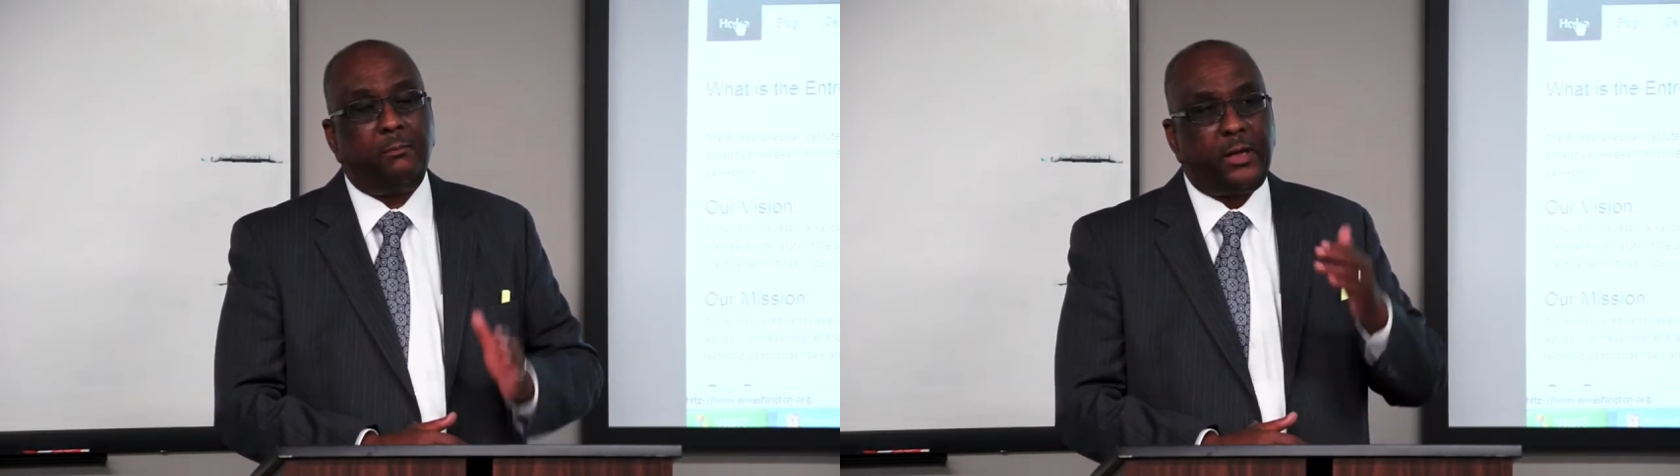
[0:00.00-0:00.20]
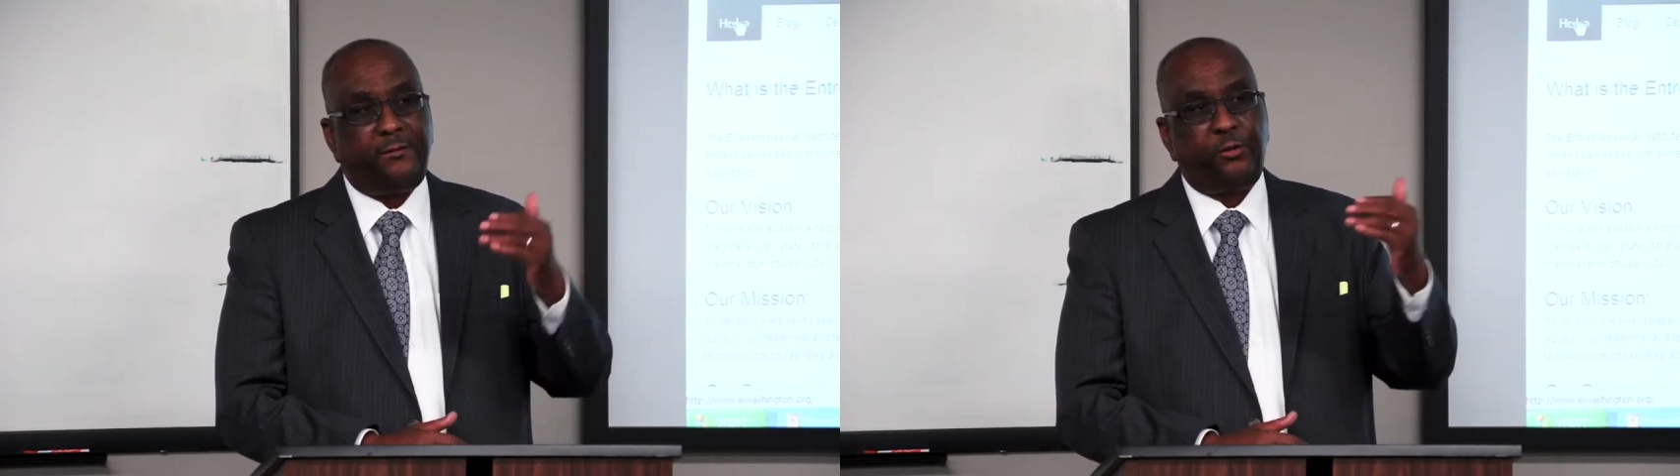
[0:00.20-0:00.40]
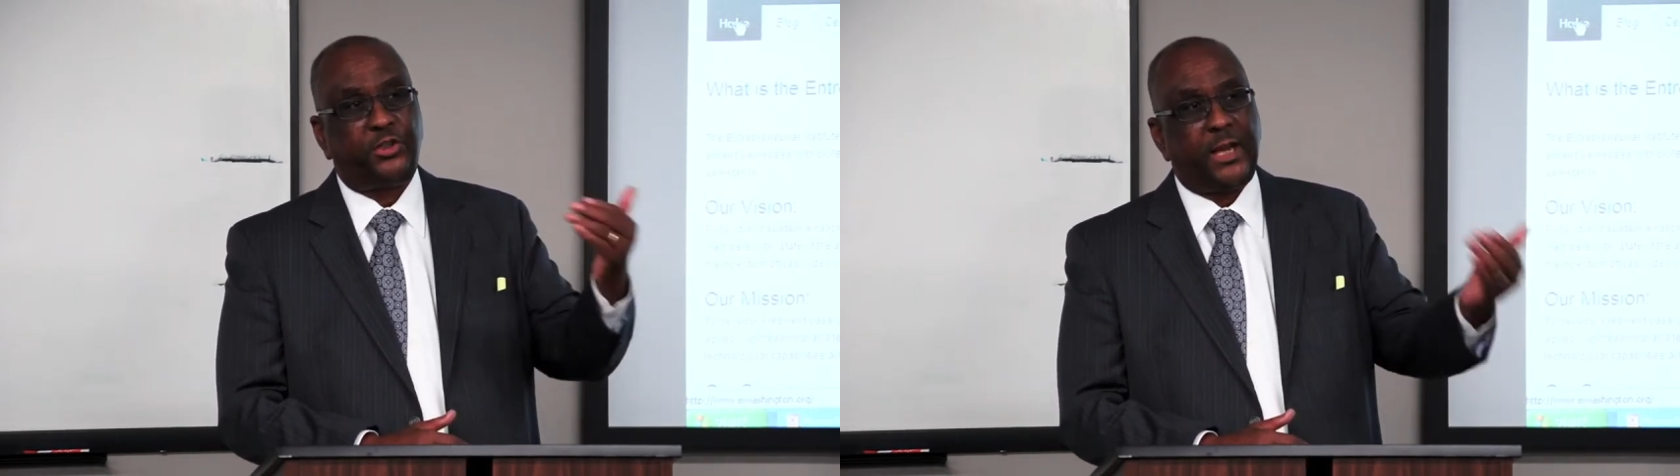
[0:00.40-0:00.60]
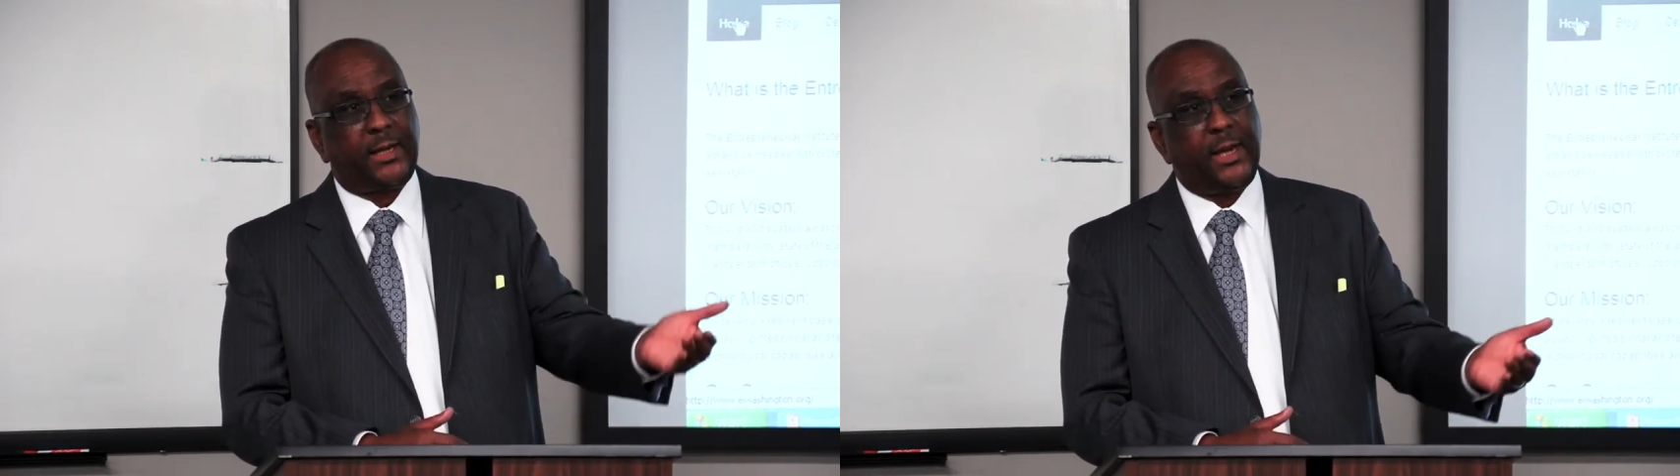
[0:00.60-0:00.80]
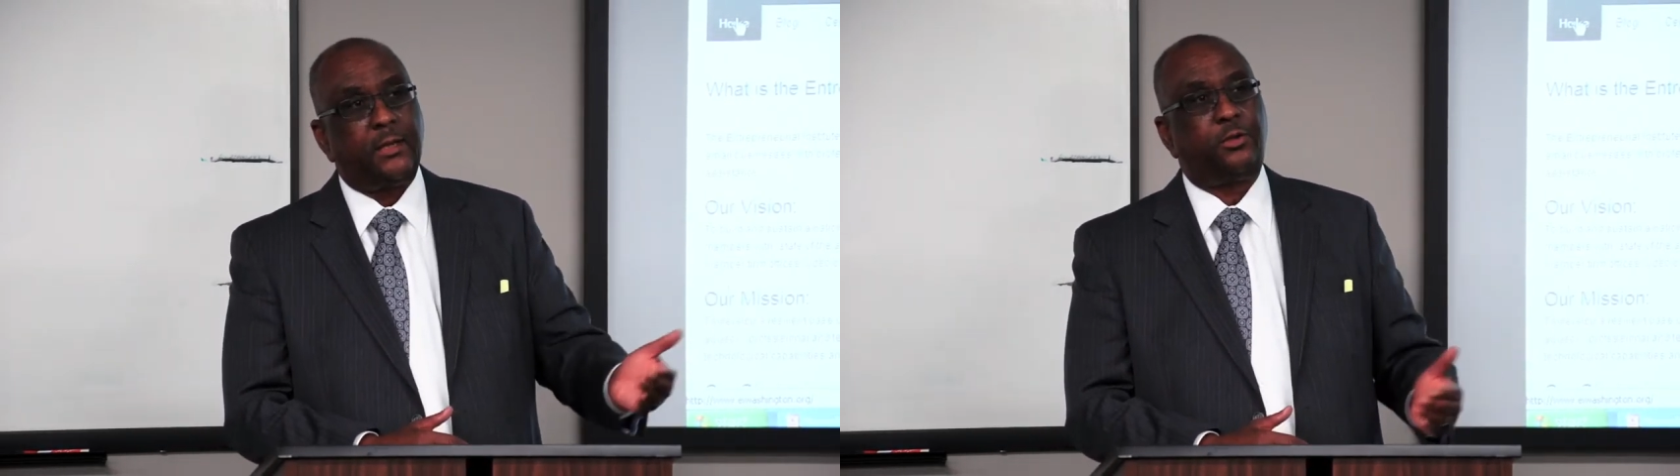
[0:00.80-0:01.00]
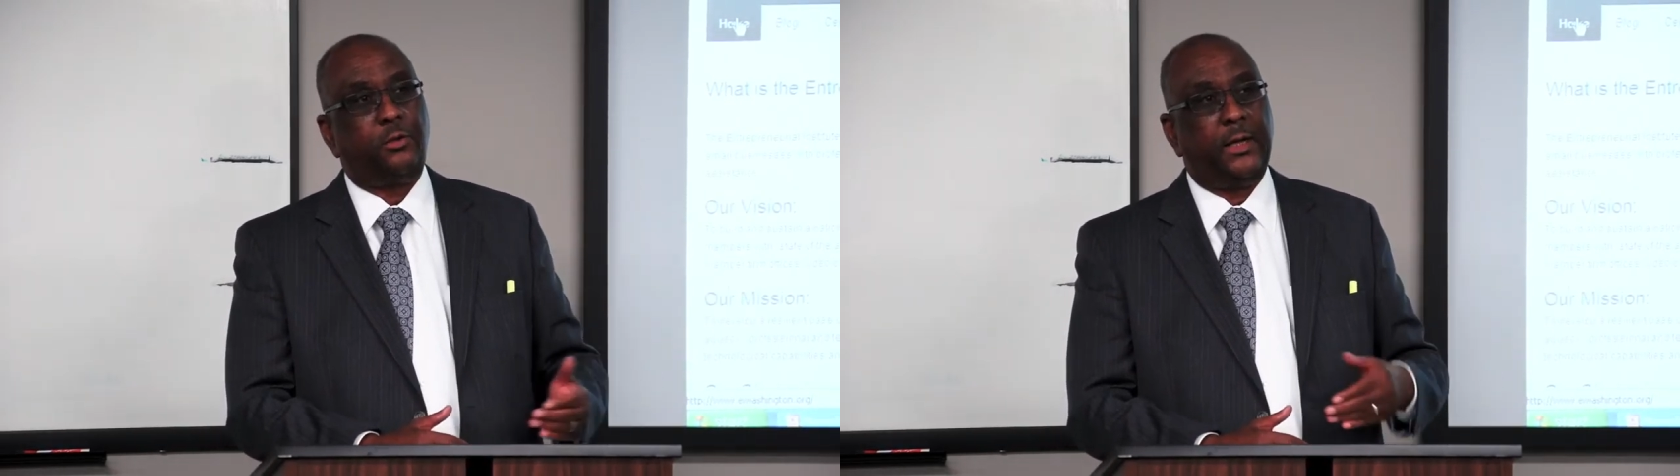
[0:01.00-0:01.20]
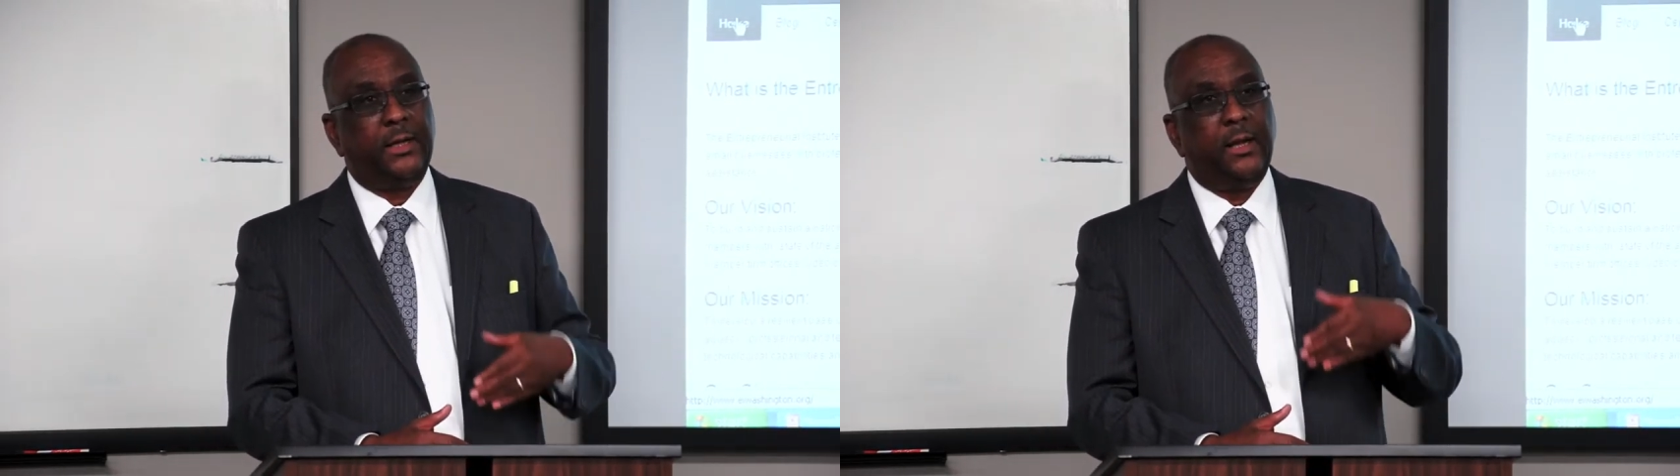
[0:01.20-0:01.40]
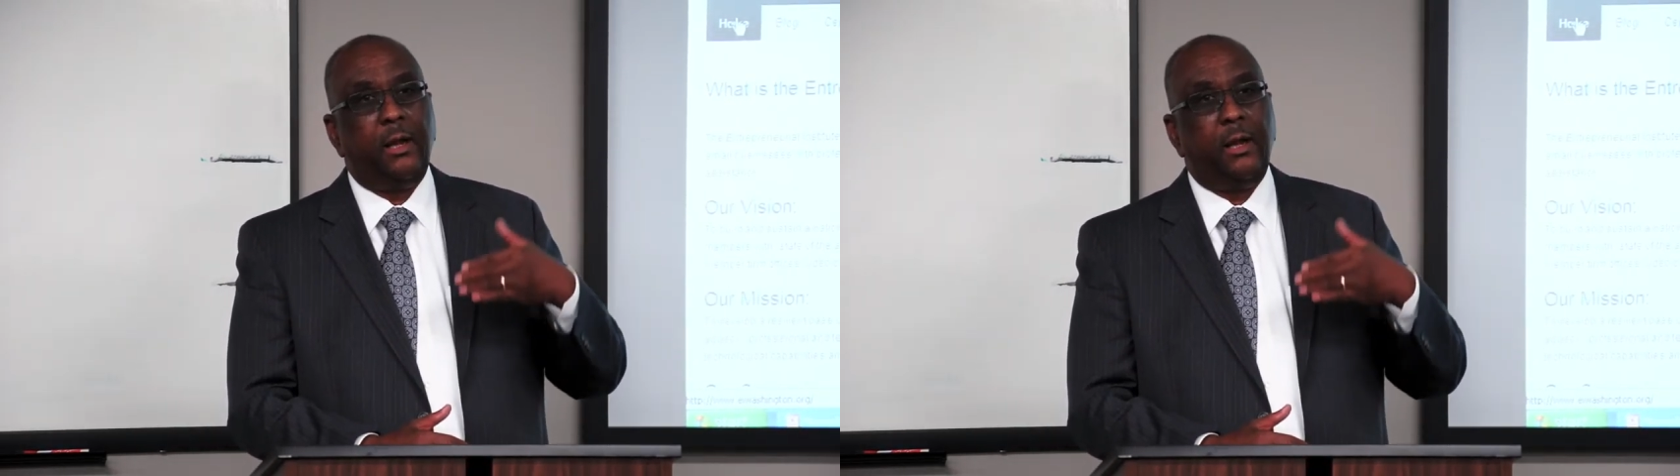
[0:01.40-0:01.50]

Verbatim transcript: but if you check into it,